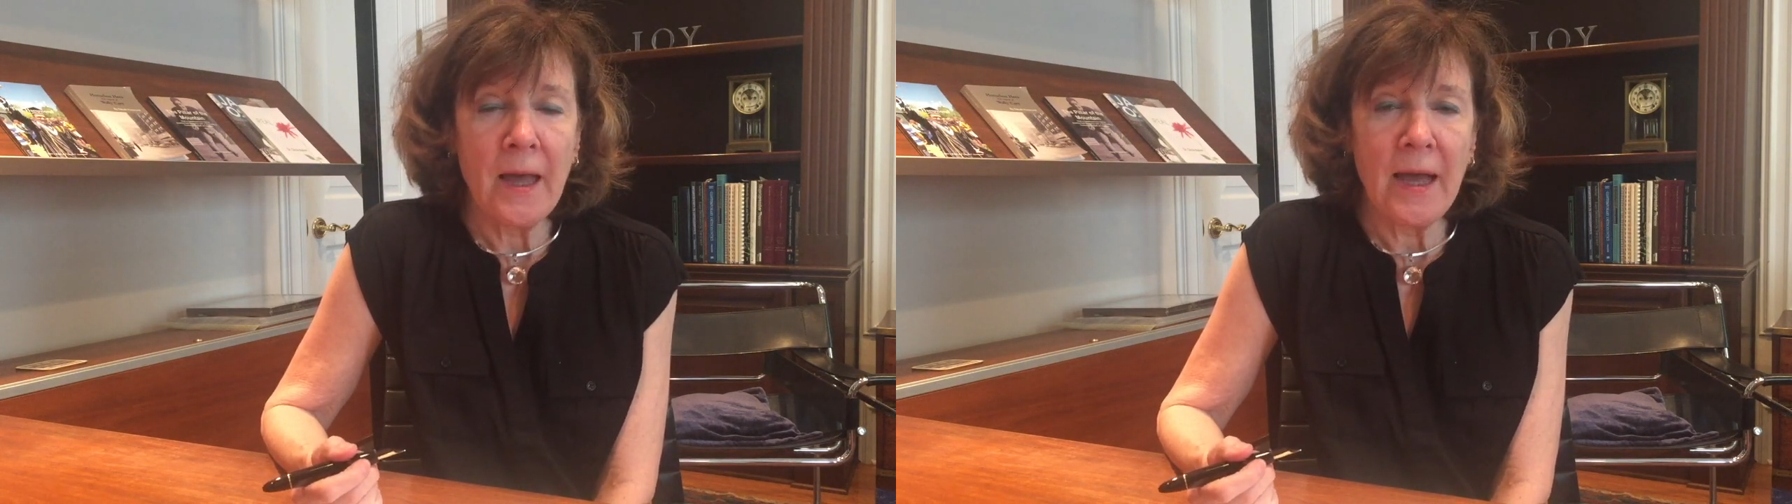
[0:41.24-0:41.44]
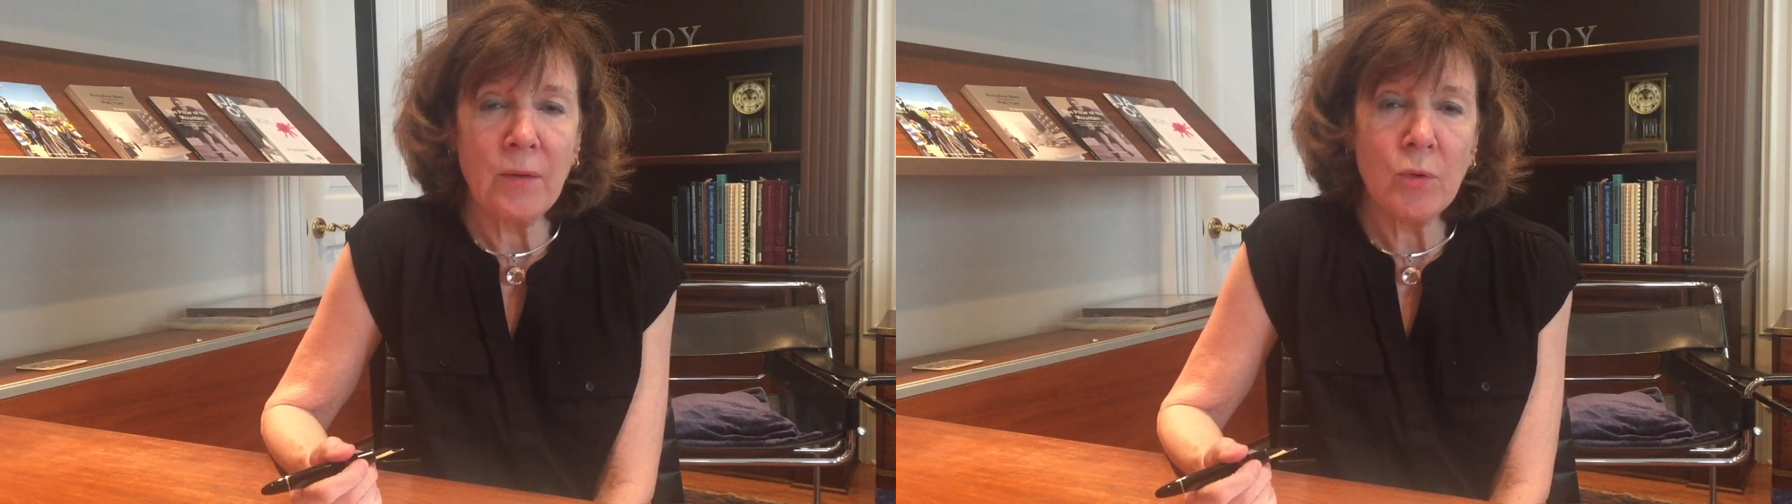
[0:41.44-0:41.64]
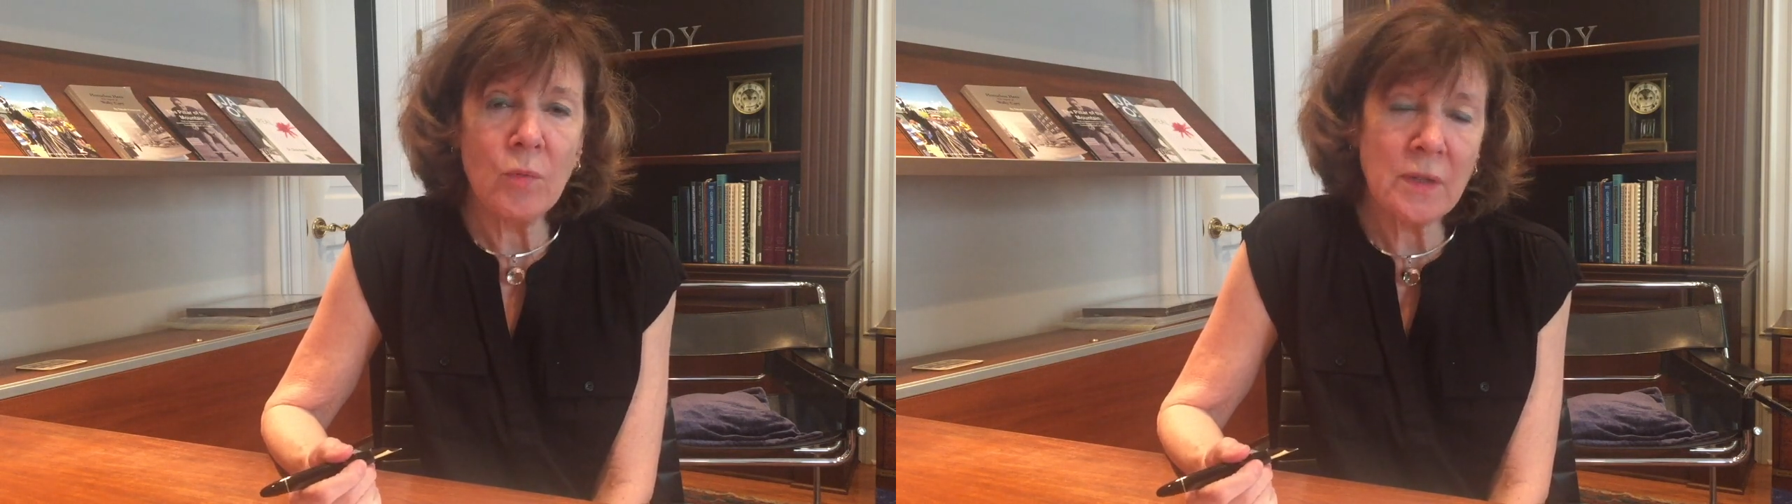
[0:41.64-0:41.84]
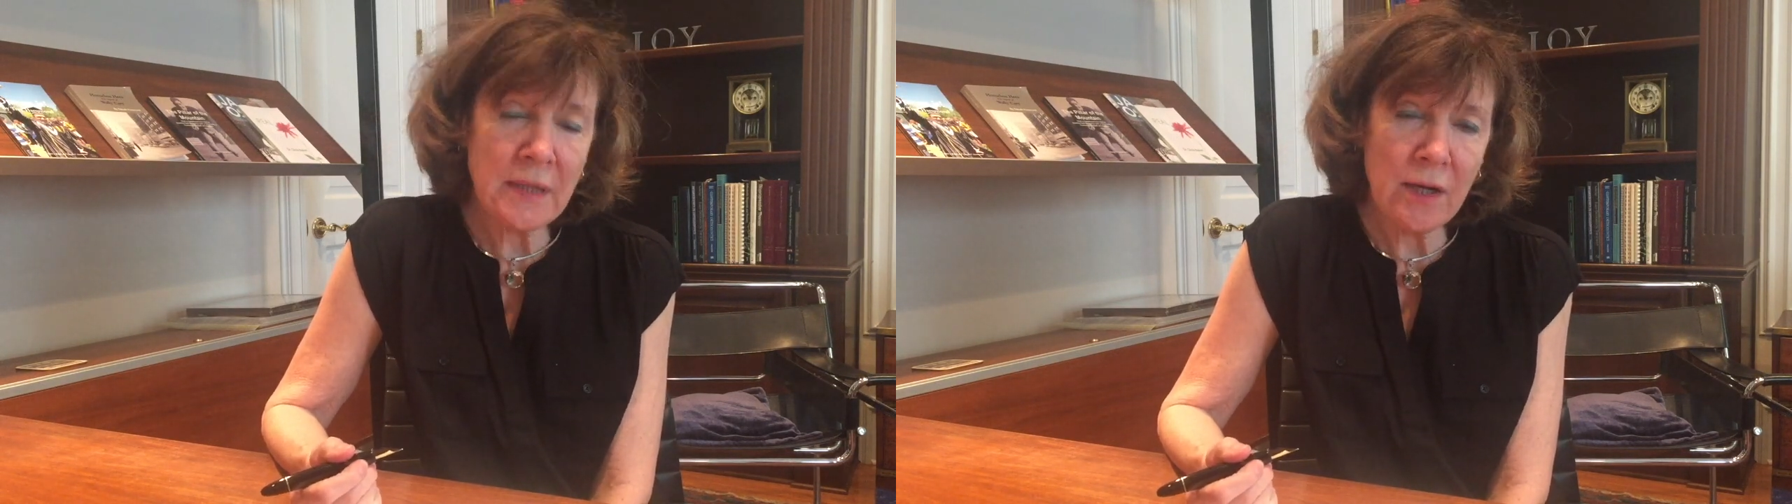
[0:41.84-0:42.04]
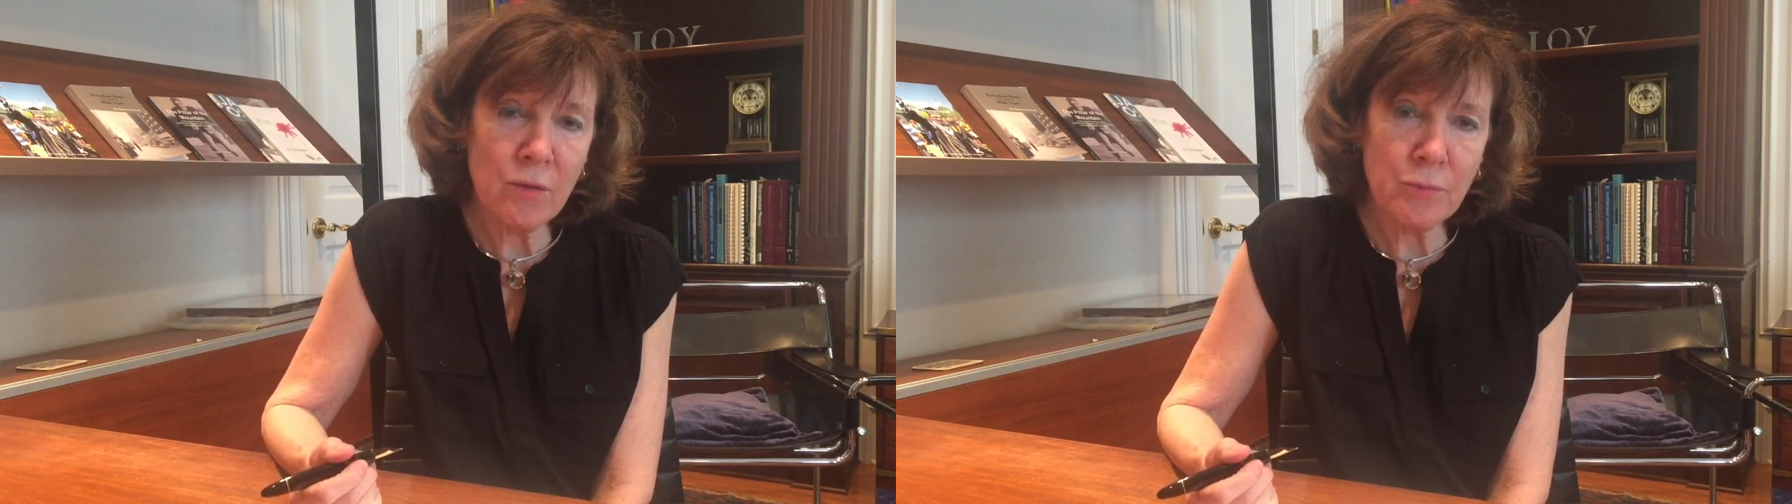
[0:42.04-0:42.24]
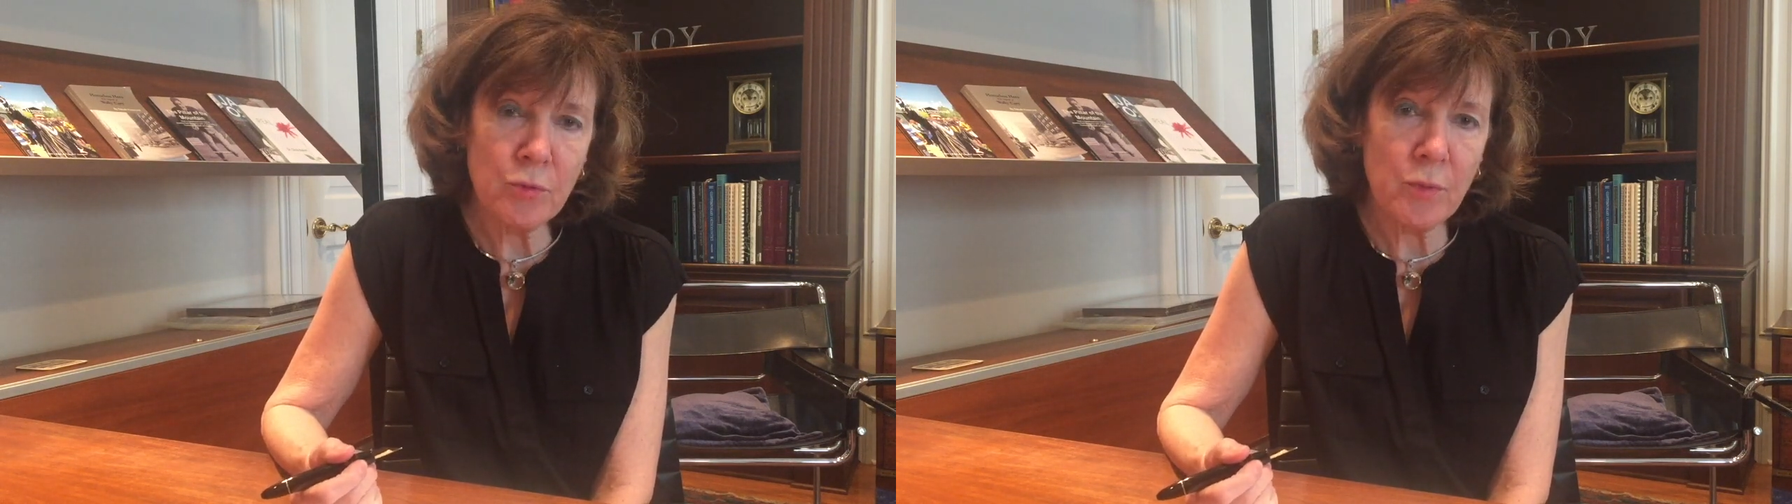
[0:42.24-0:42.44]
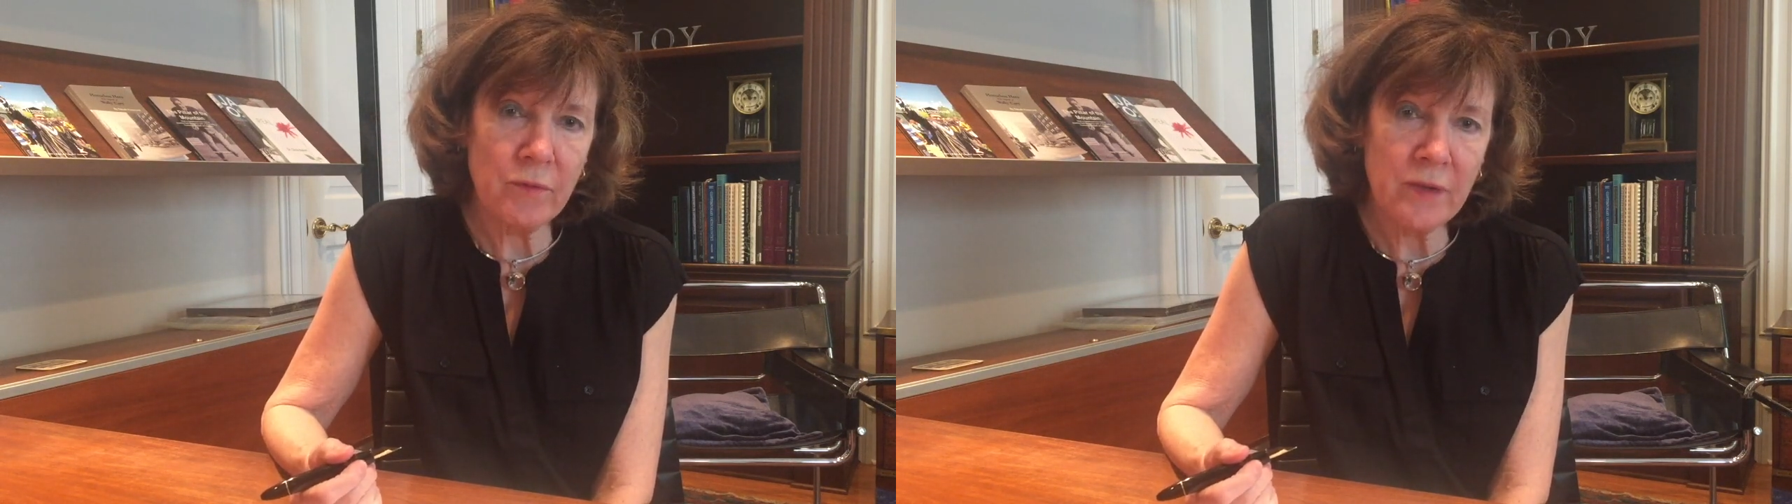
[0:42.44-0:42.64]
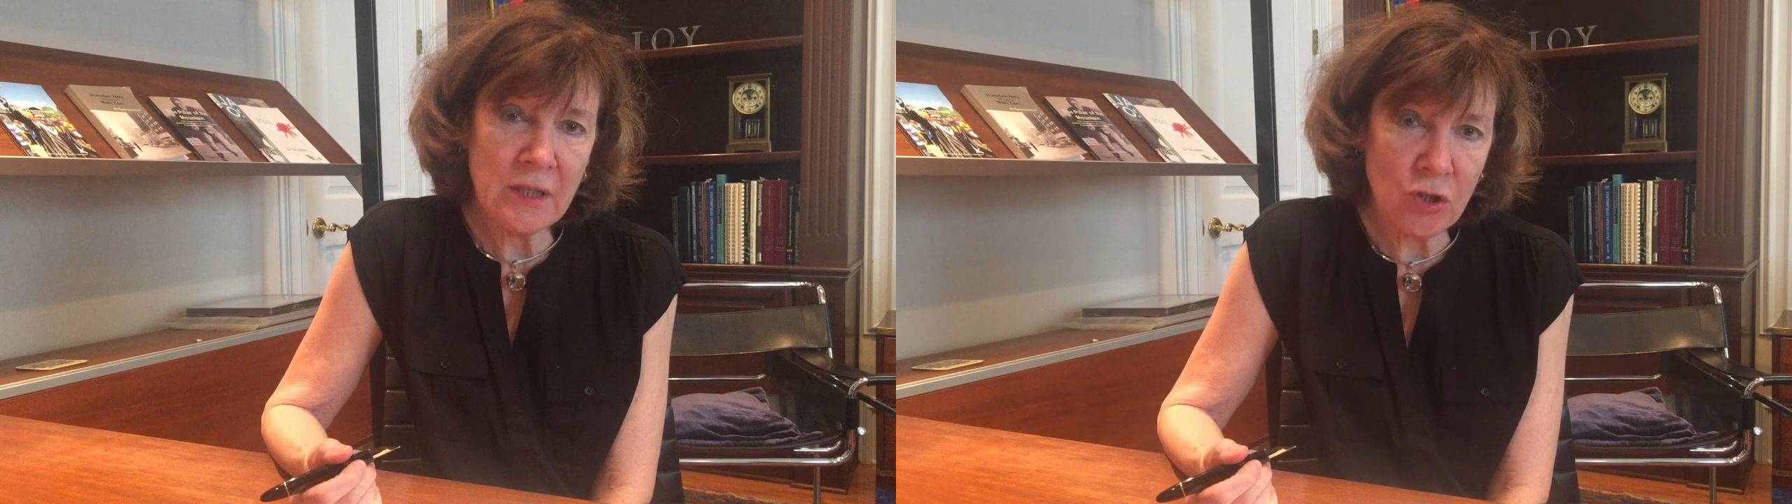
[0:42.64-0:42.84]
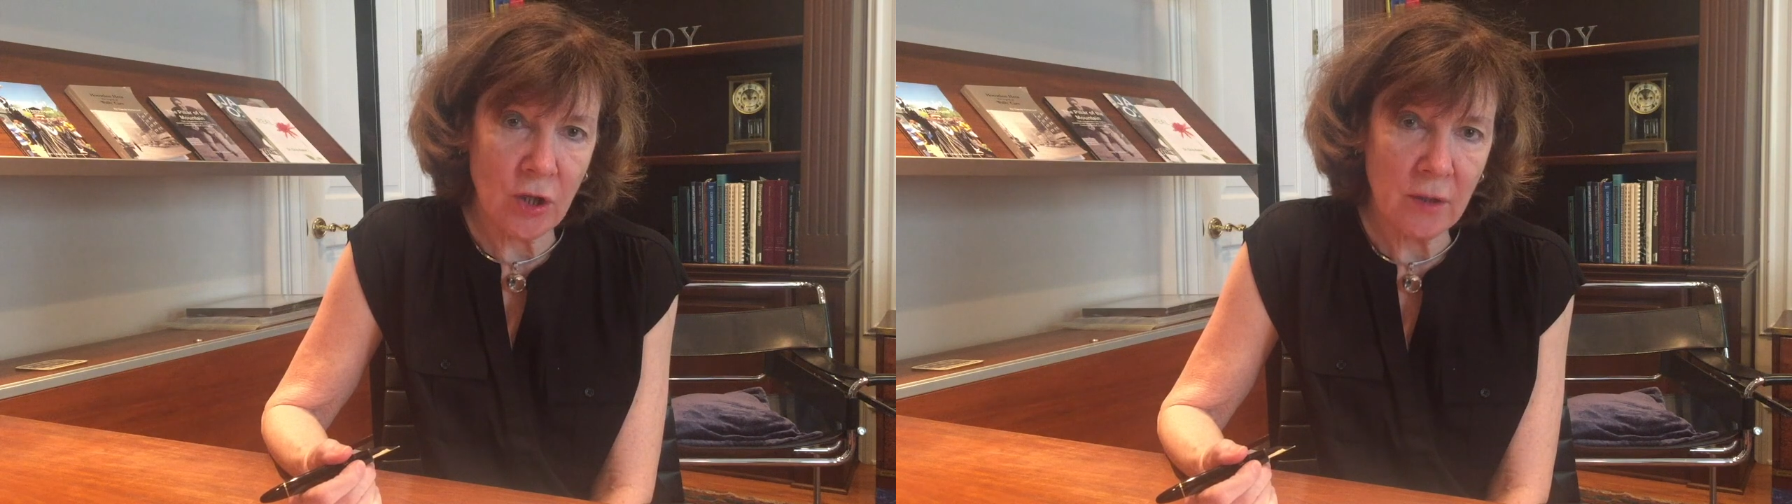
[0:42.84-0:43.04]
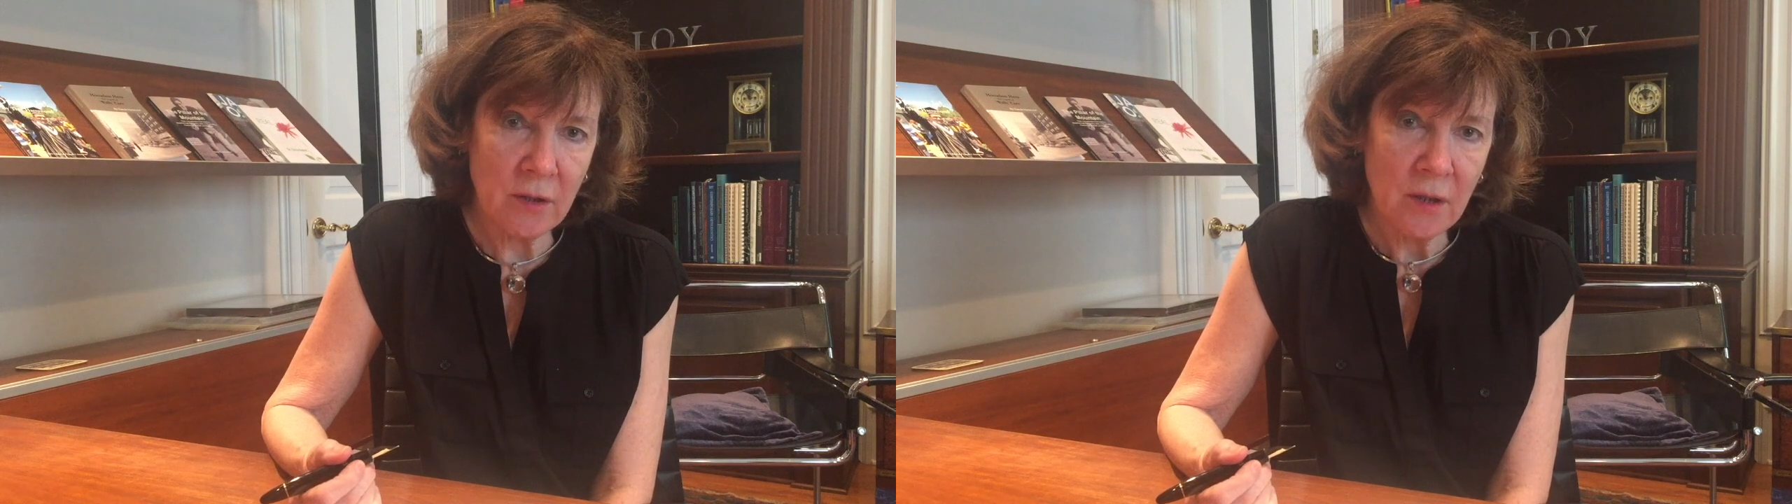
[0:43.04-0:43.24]
And we want to help through
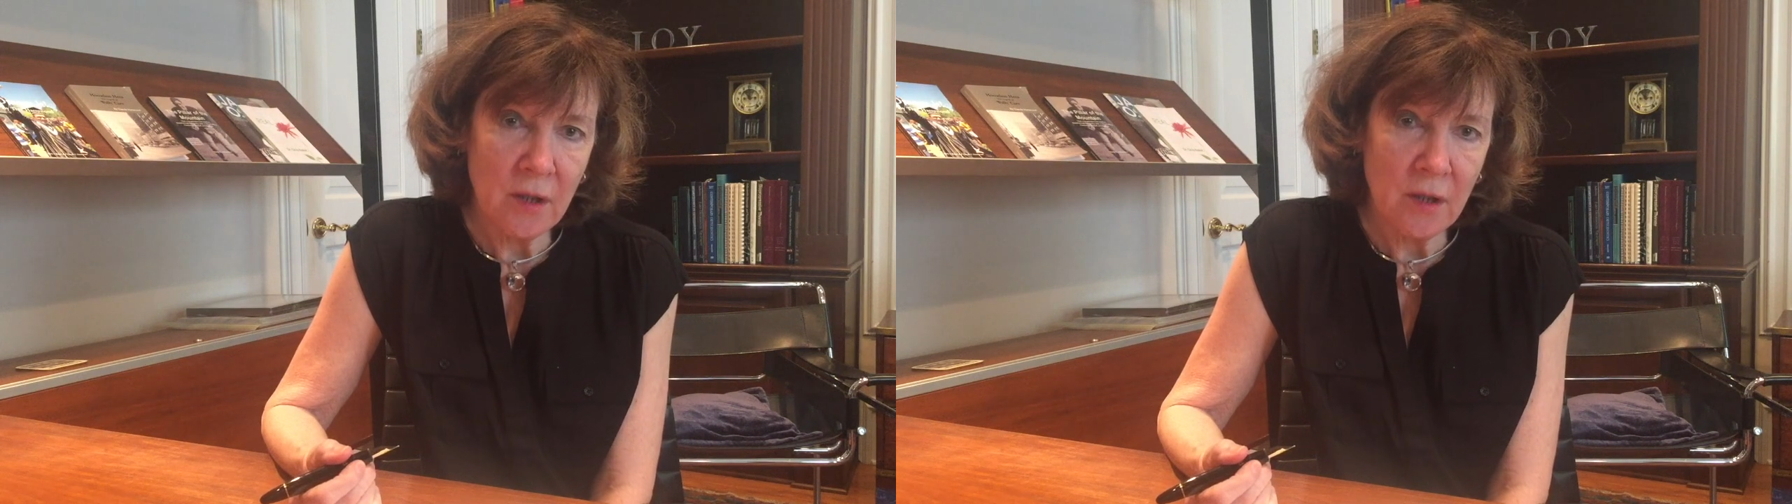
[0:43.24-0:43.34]
prevention,